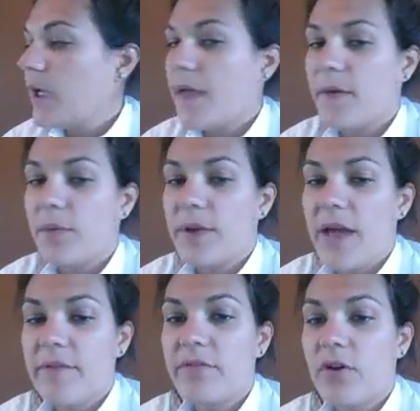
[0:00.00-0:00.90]
And then we
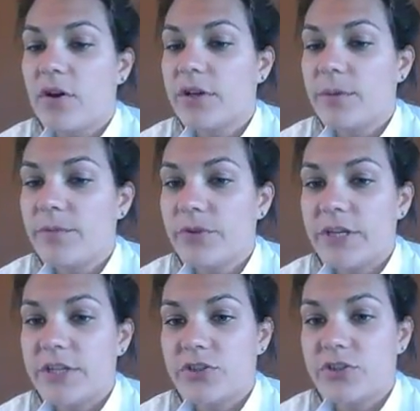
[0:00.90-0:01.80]
have a volume for
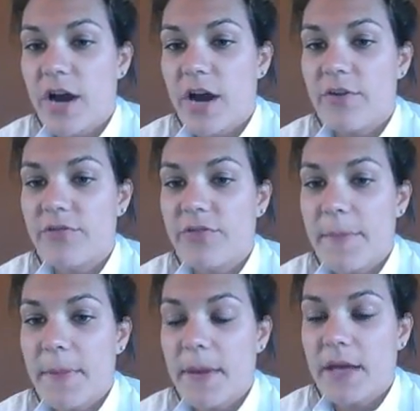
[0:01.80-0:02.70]
each trial
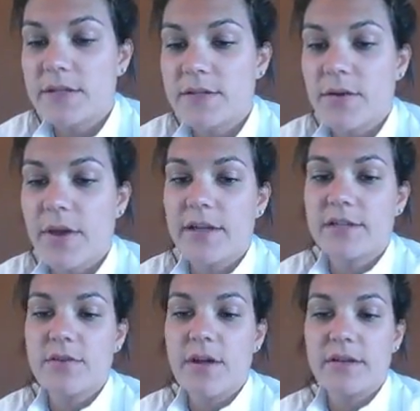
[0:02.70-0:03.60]
from the base. Okay,
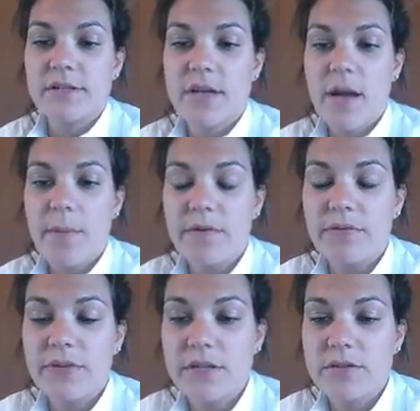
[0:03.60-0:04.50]
so now there's a couple
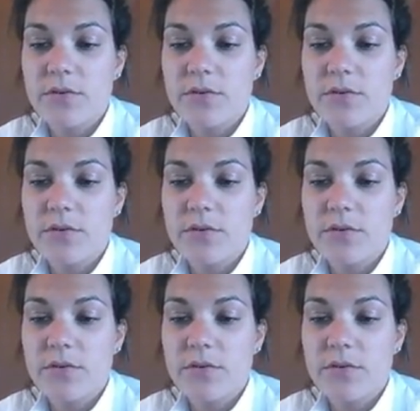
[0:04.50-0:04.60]
of things